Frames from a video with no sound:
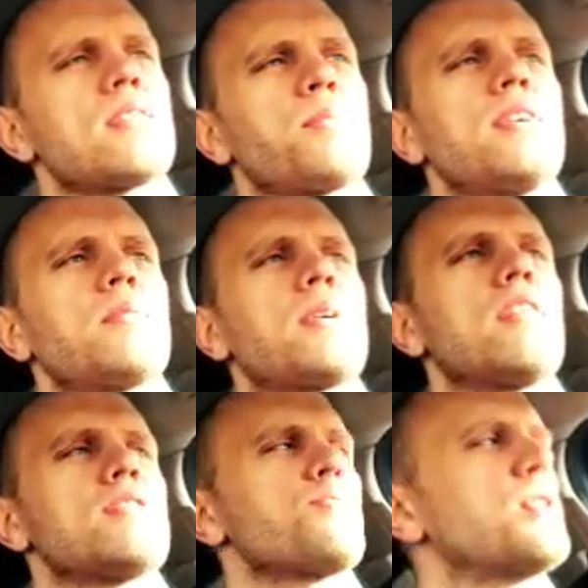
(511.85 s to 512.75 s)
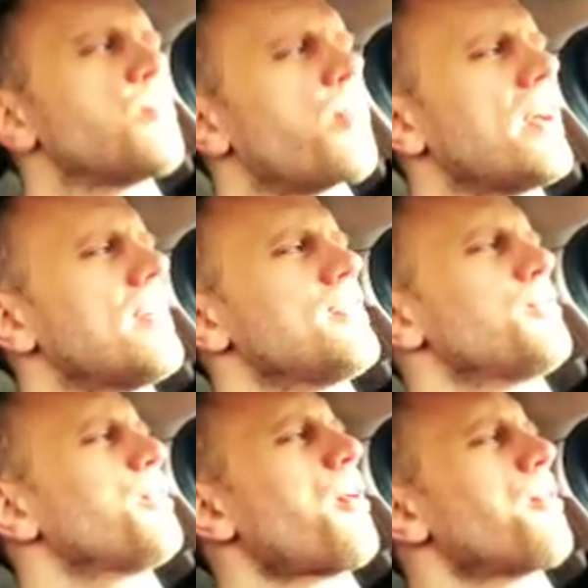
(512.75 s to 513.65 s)
something, because when you break it,
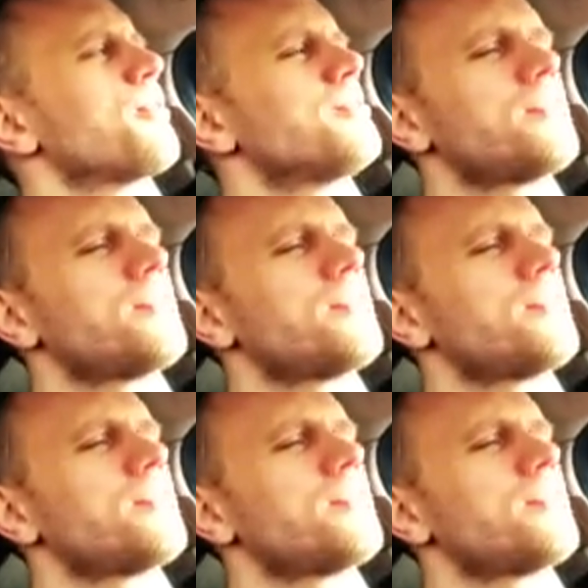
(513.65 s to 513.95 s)
you'll know.